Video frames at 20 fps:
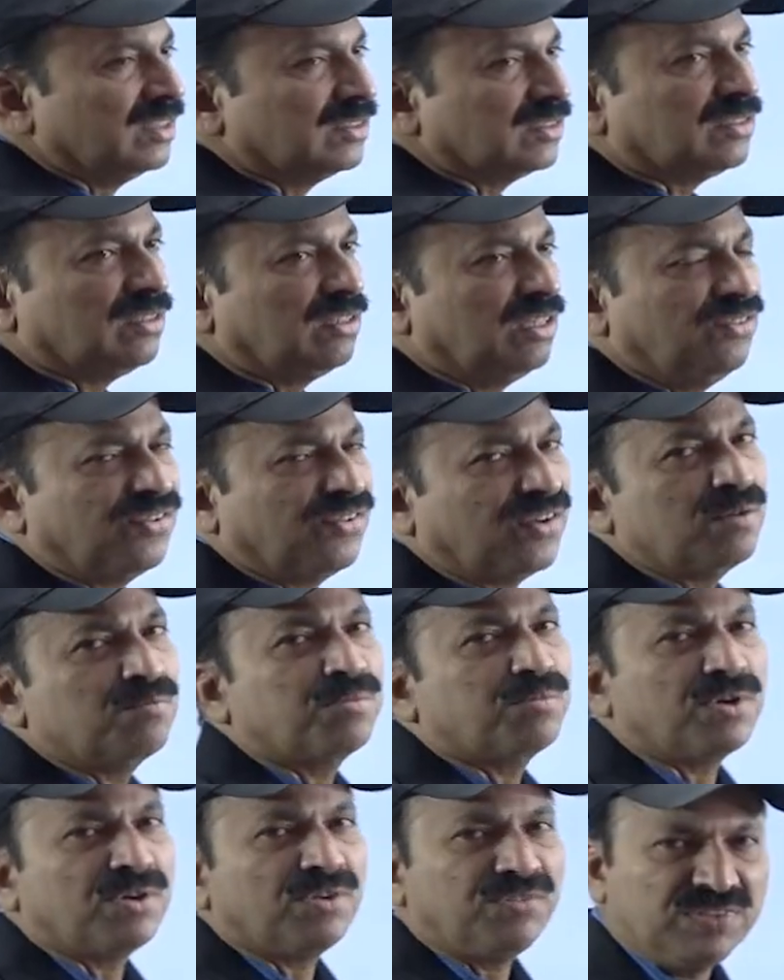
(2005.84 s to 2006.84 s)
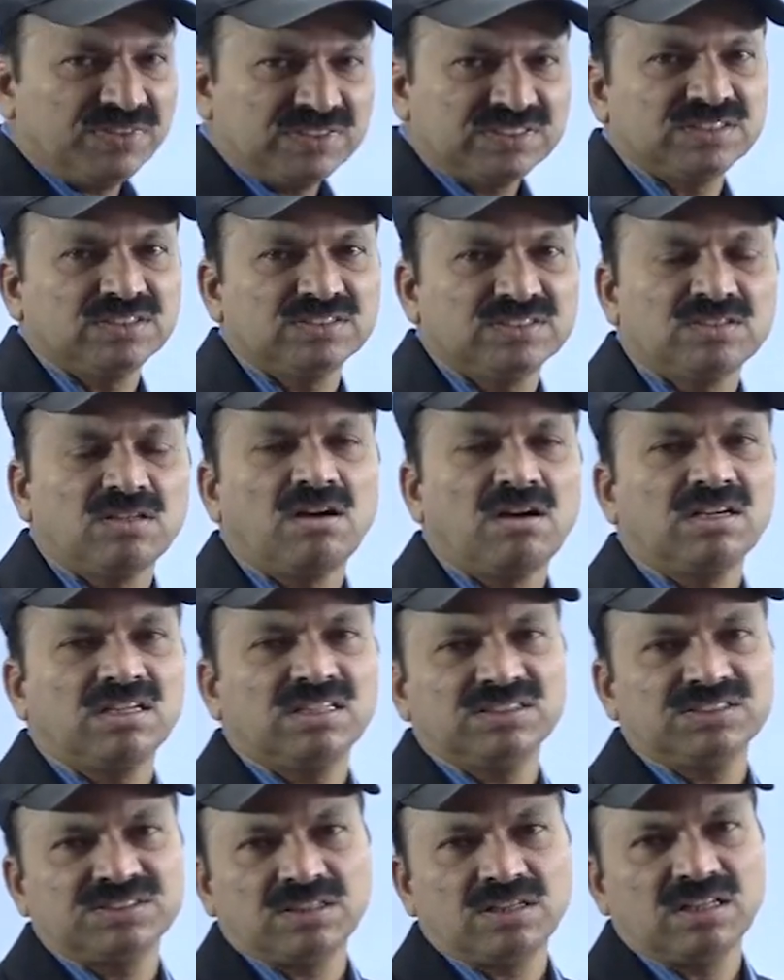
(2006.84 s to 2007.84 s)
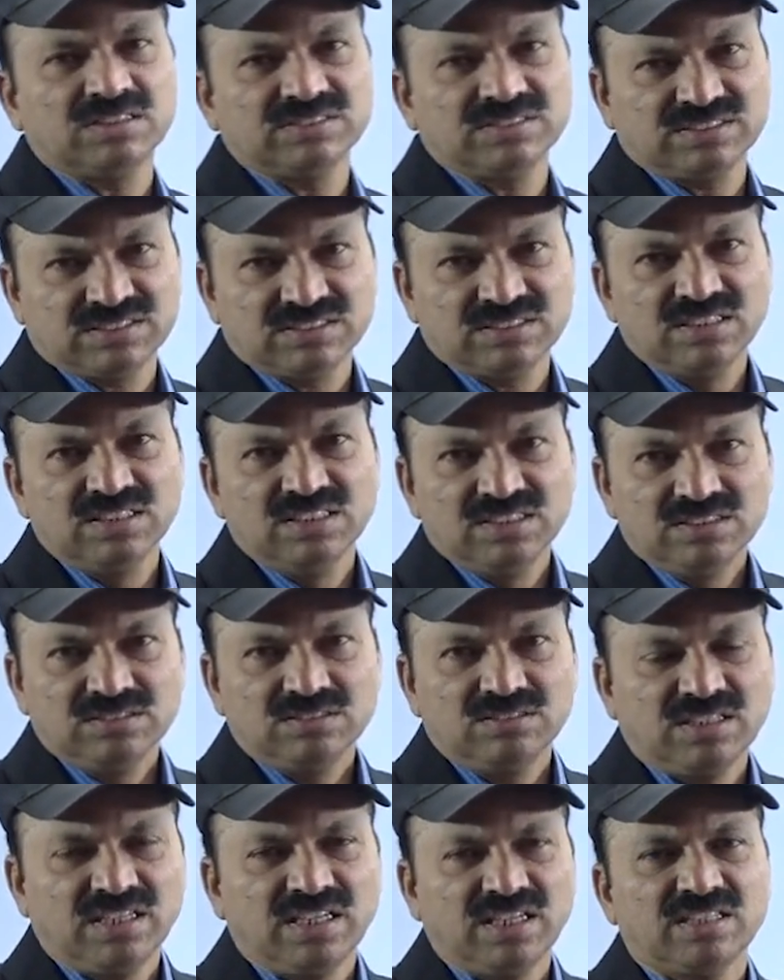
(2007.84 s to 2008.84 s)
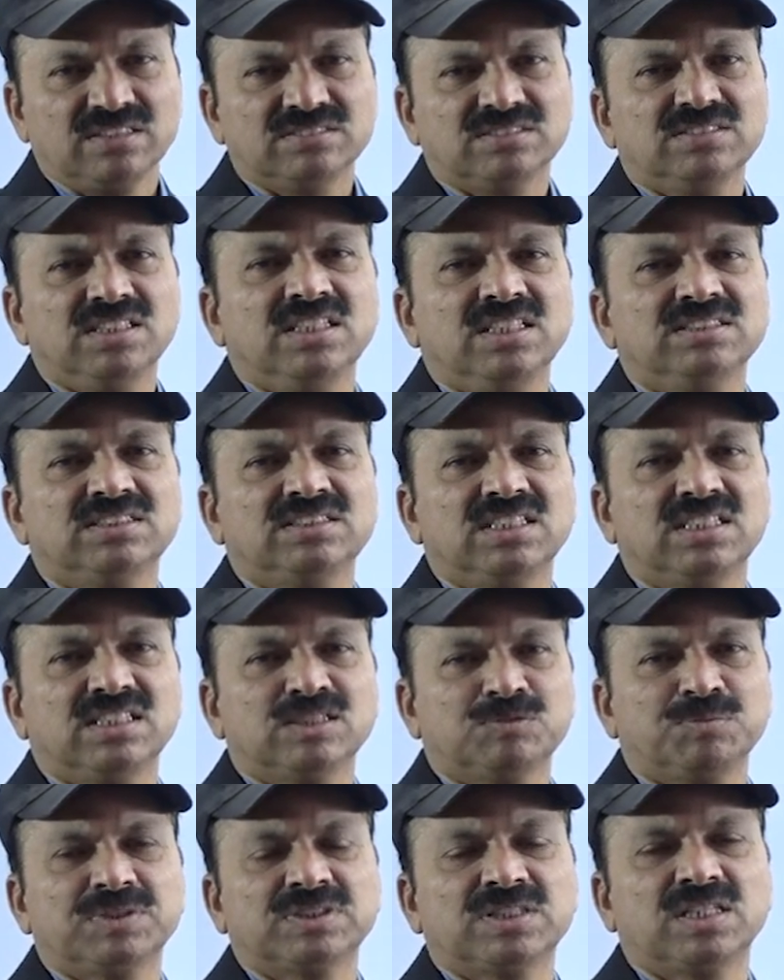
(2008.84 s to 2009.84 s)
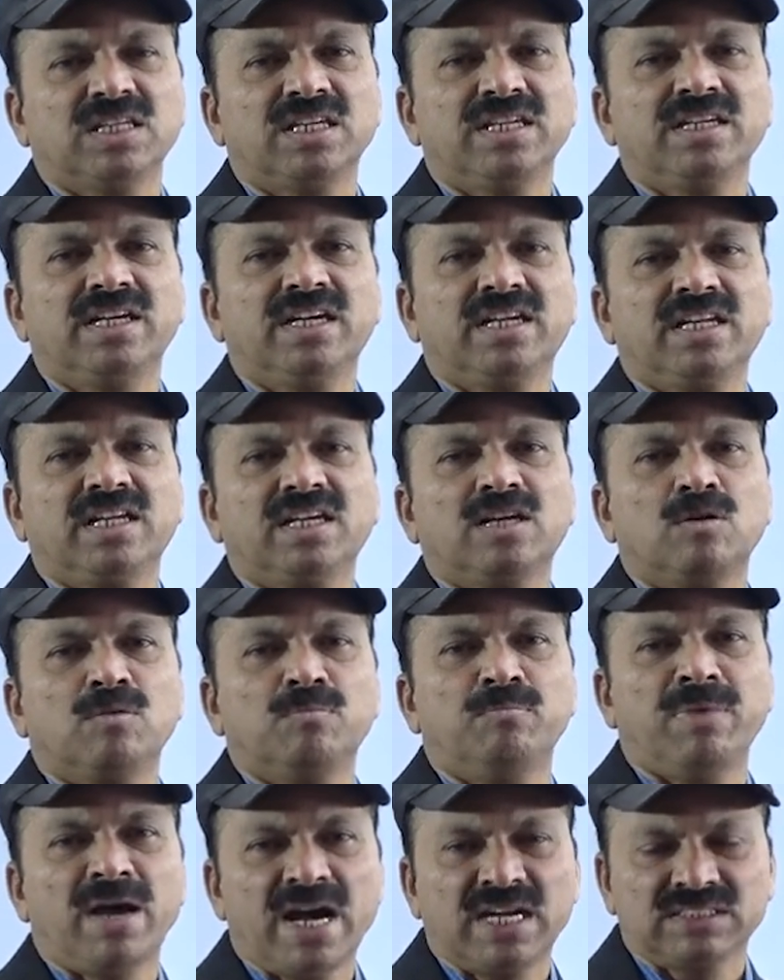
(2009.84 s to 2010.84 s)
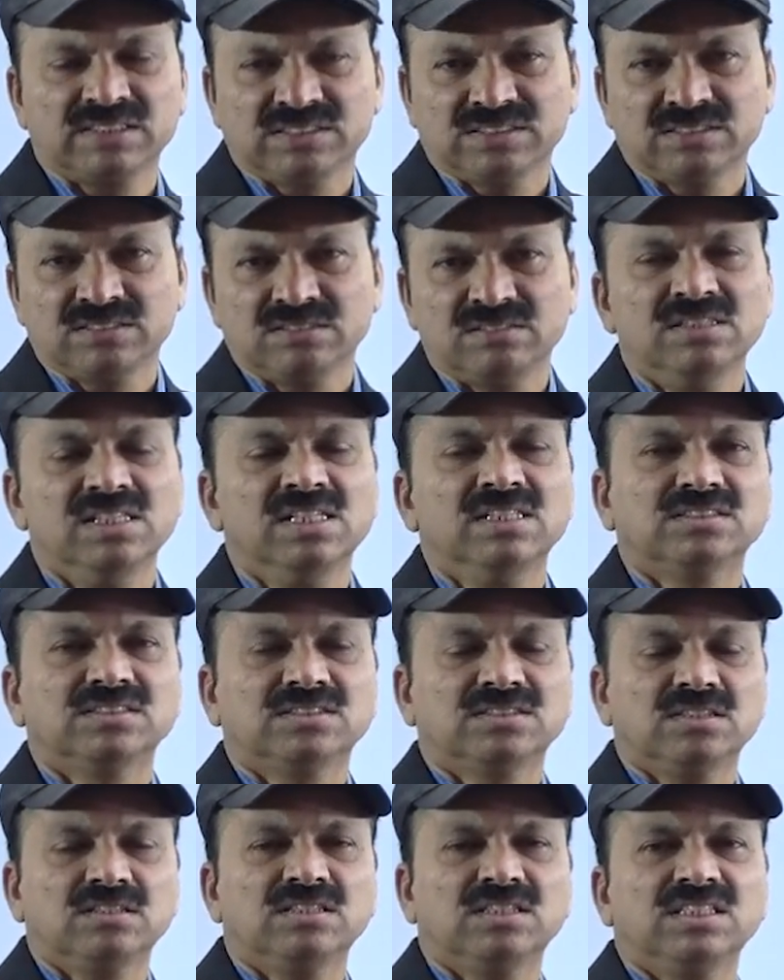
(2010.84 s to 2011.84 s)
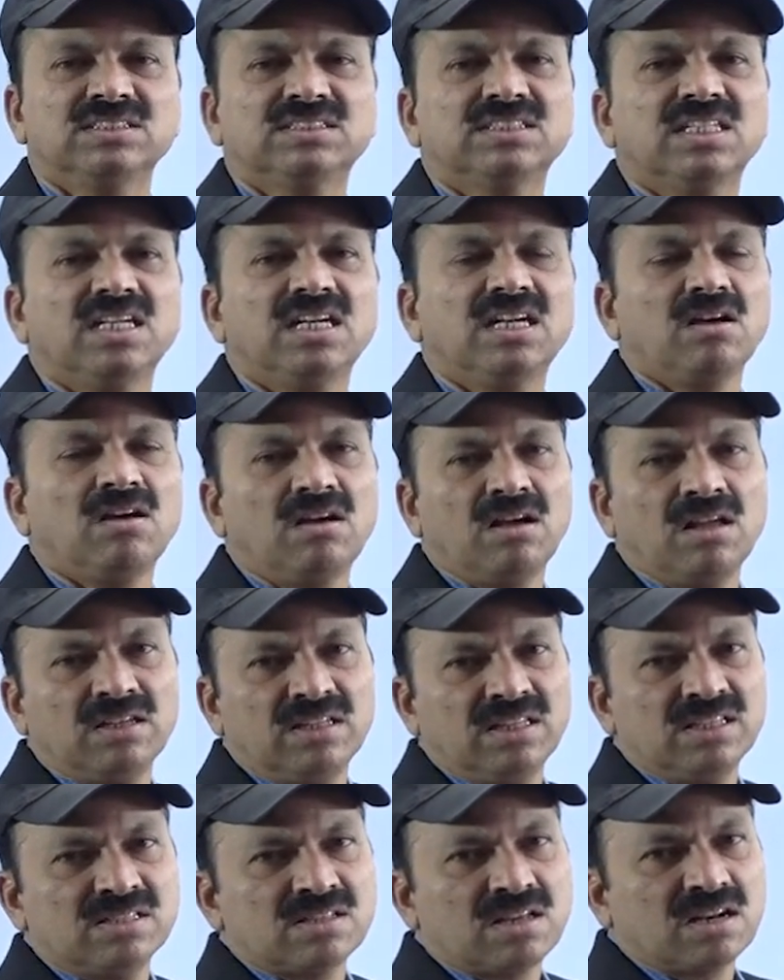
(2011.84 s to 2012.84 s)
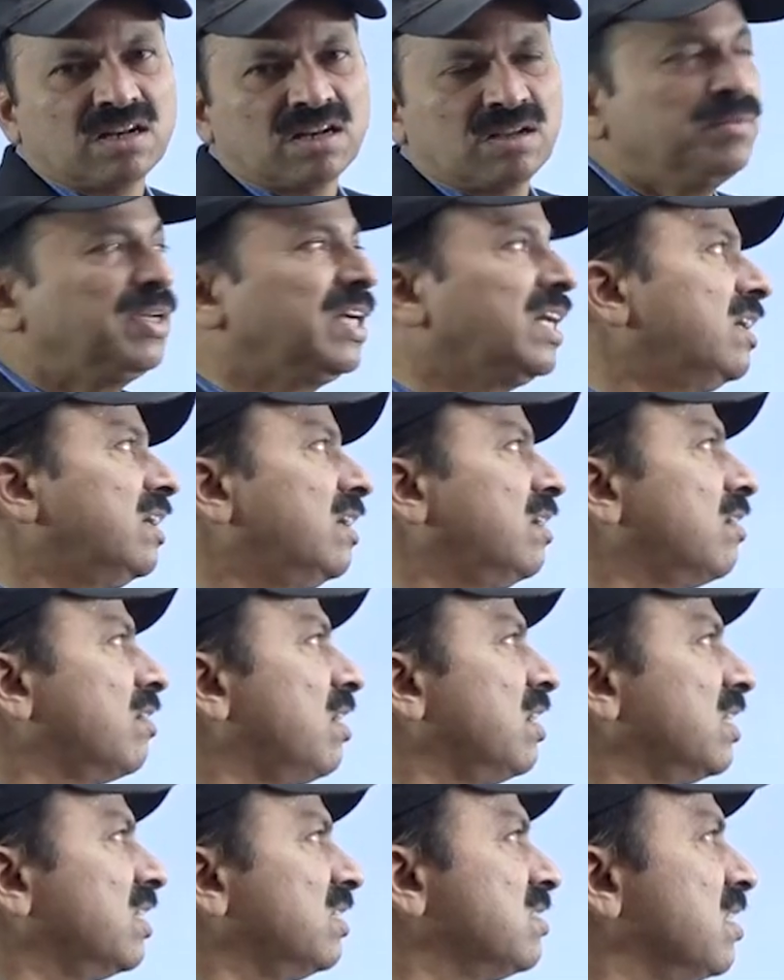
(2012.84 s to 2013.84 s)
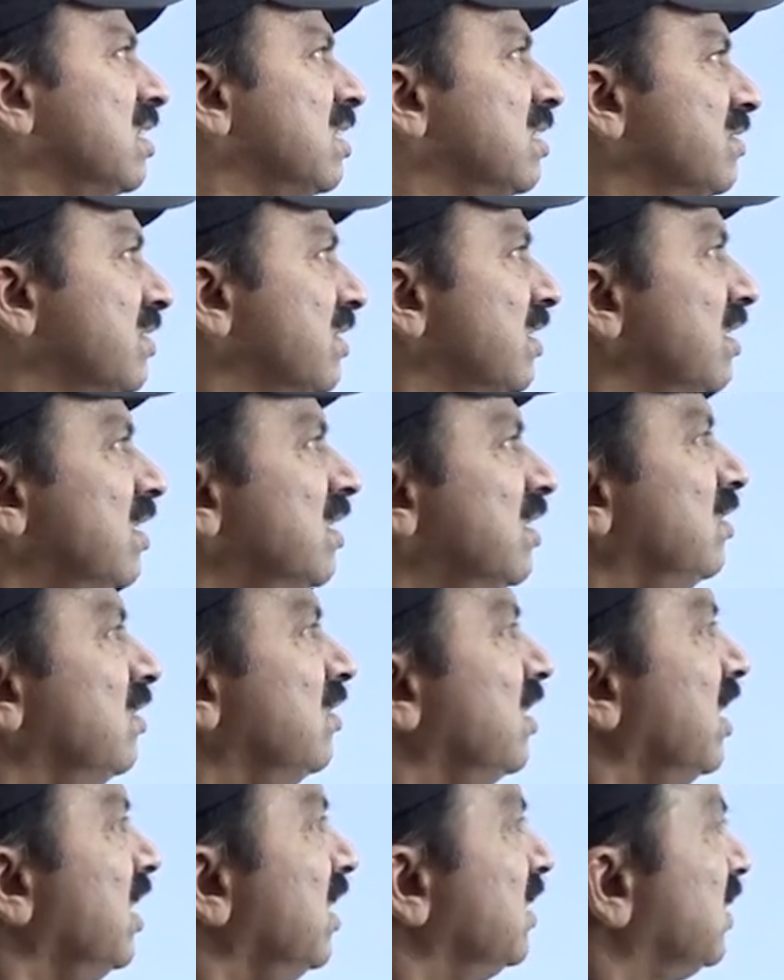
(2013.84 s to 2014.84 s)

so different professions, artisans. Okay, there is especially knitting of bags. So this and all these are coming under artisans. Okay,